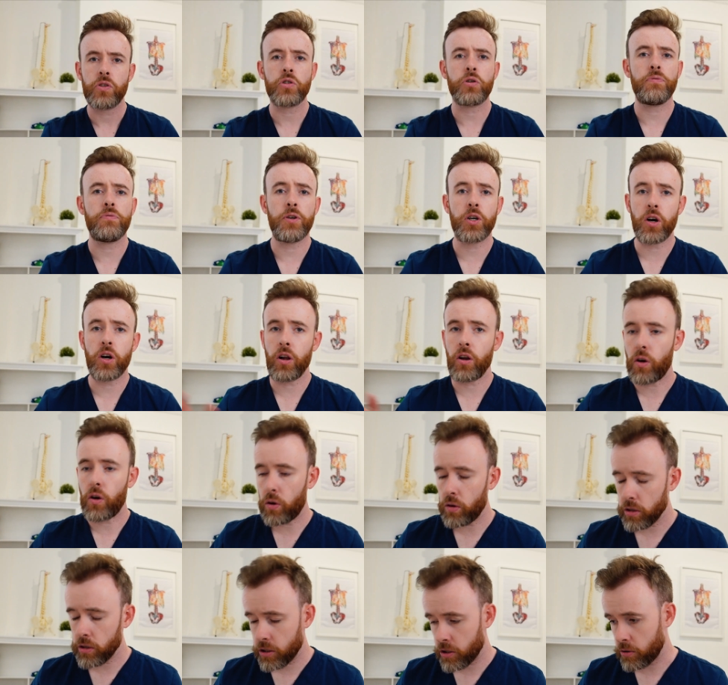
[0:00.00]
So, if we call
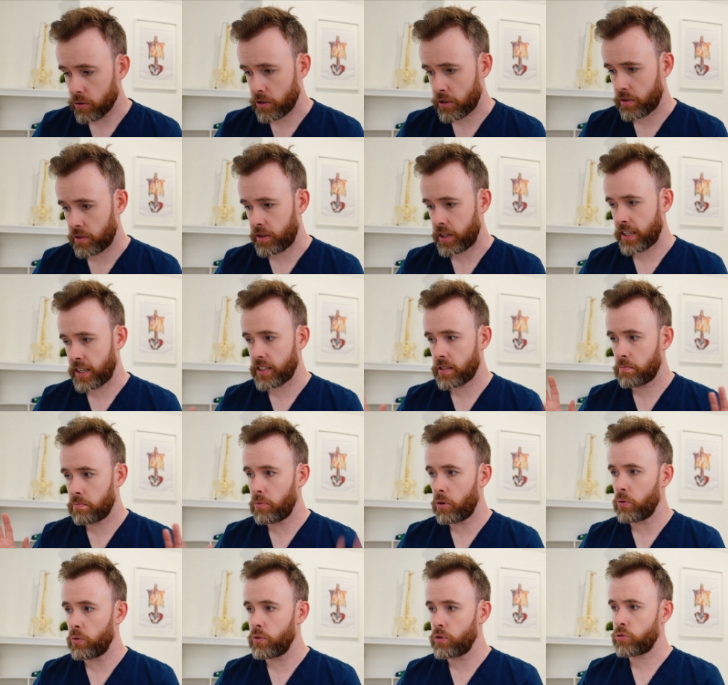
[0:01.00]
all sorts of things
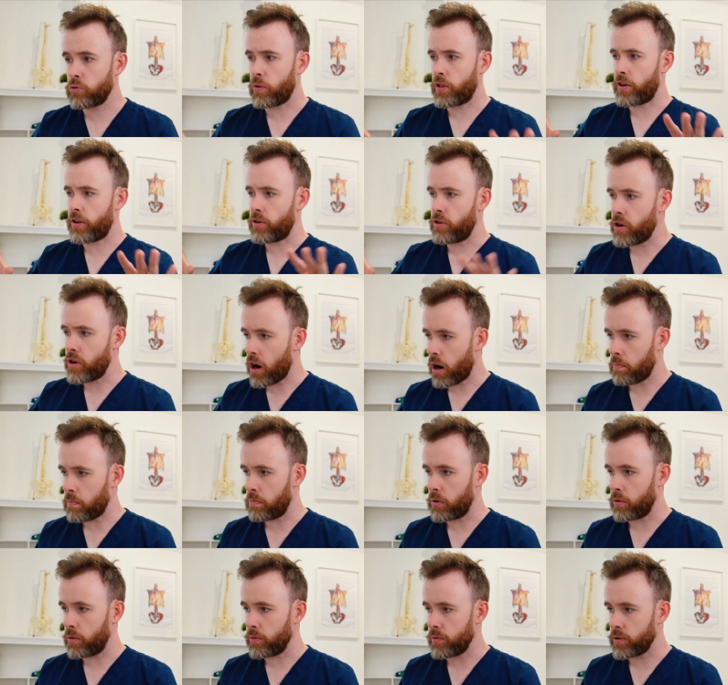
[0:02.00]
moles when they're not
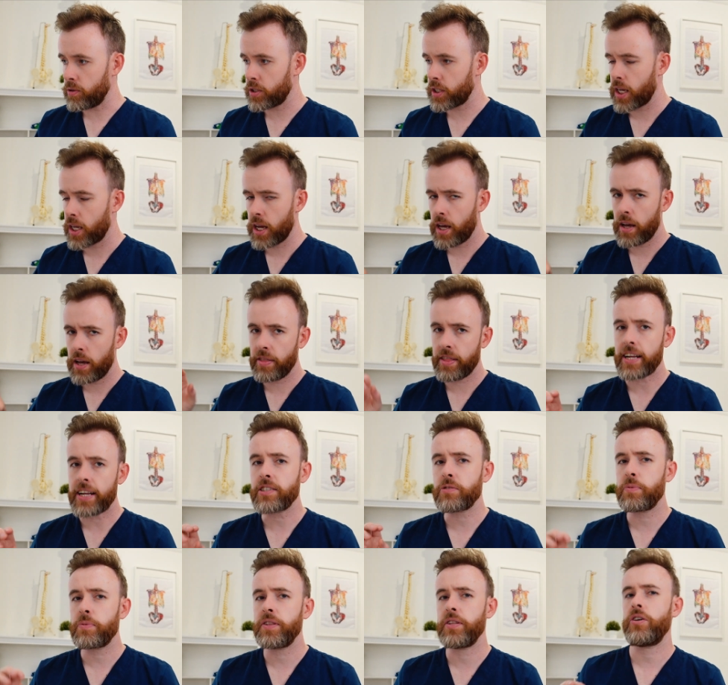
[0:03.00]
moles,
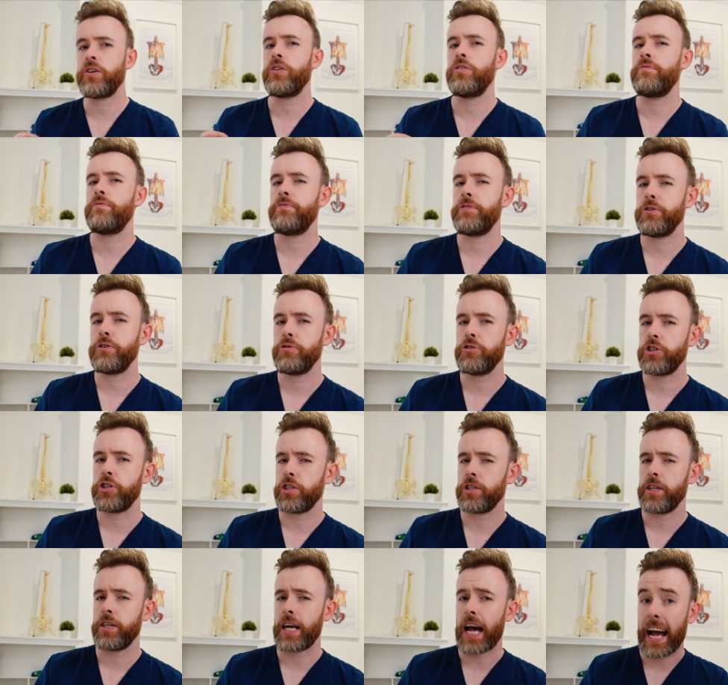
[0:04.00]
that's when the
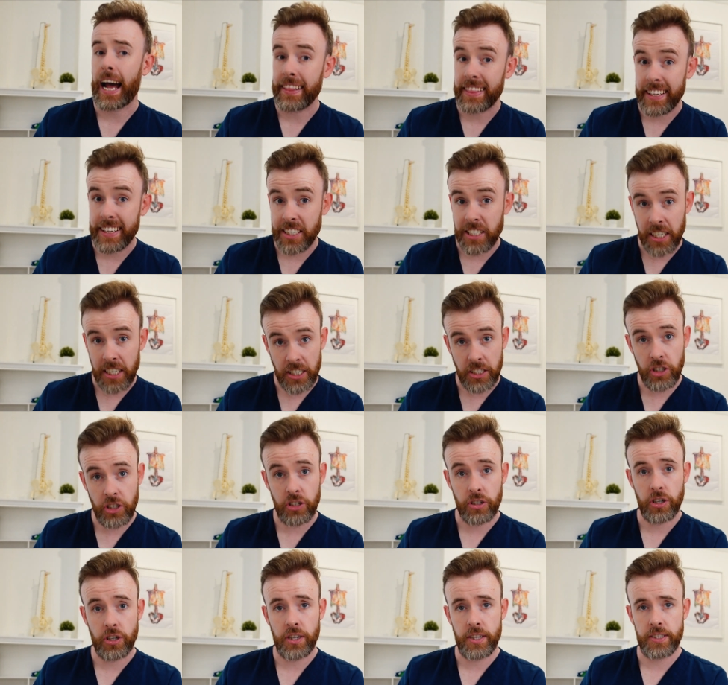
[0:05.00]
confusion and the
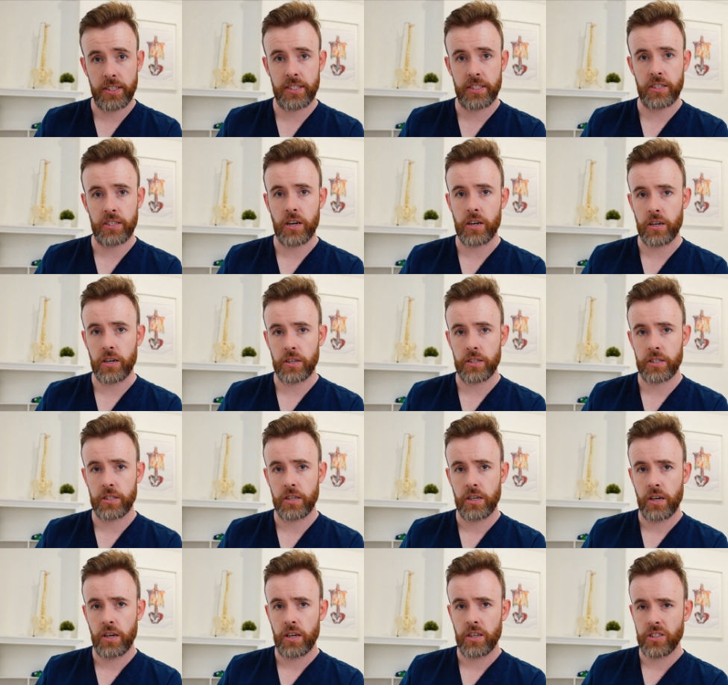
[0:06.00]
danger can
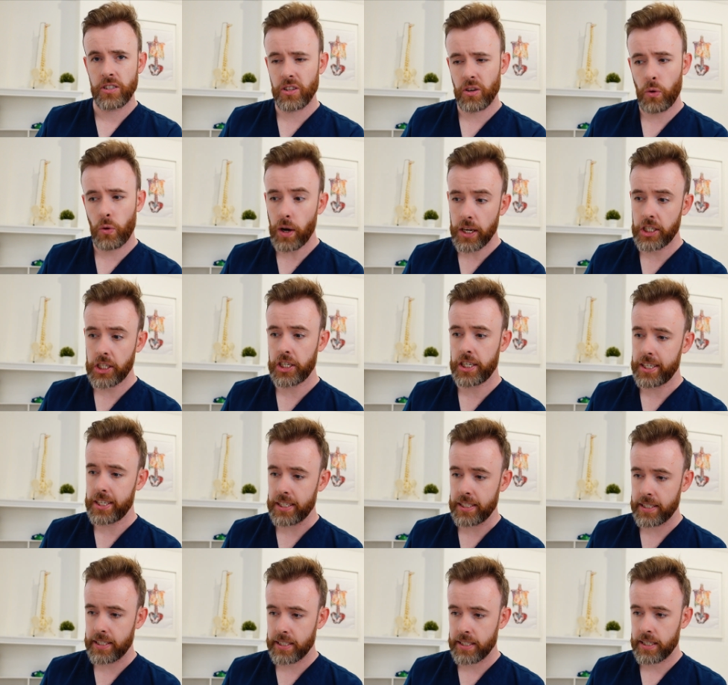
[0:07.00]
start. So the question
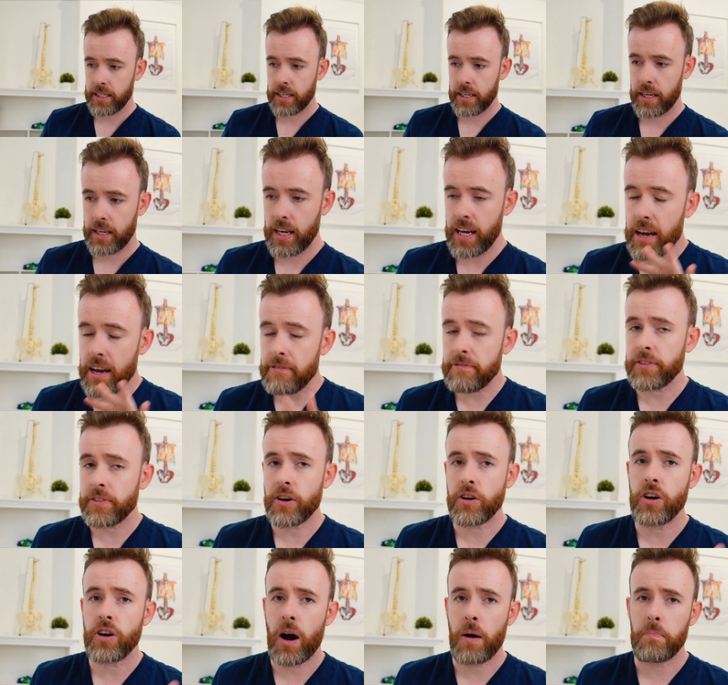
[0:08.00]
is, if
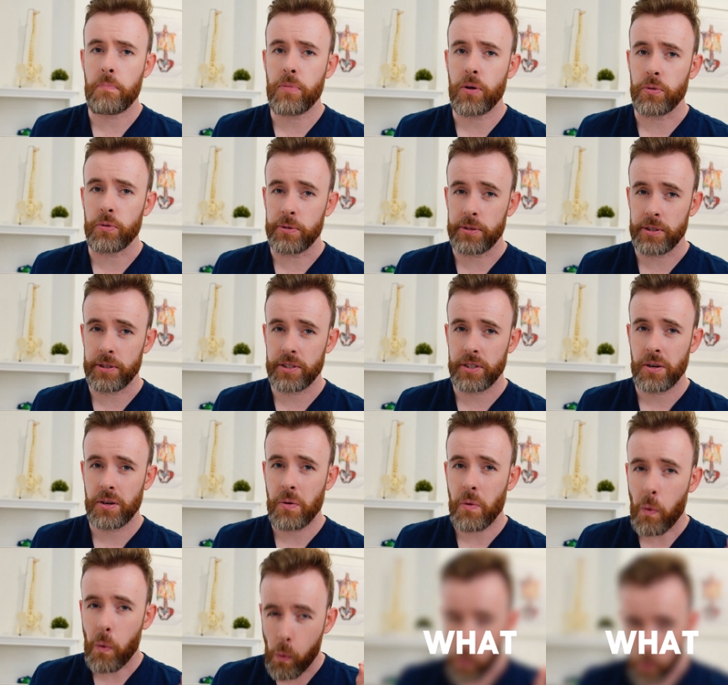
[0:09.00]
they're not
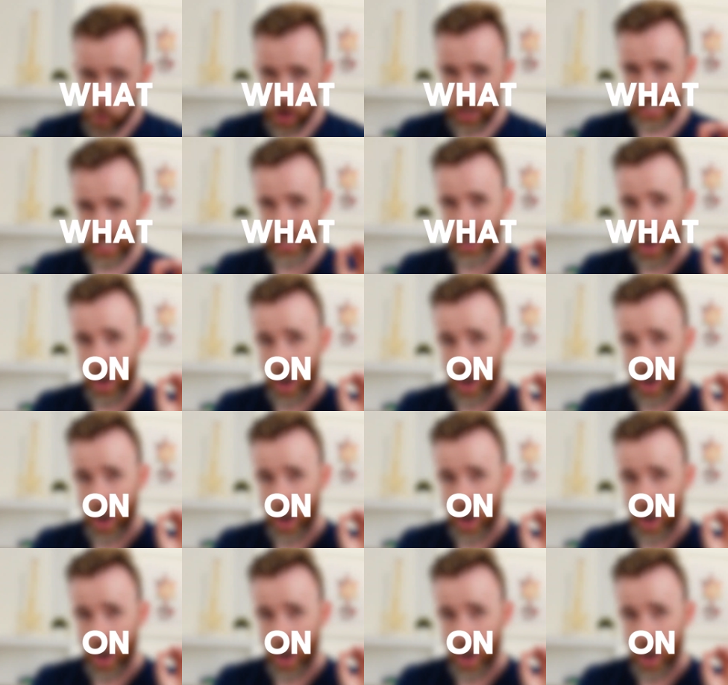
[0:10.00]
moles, what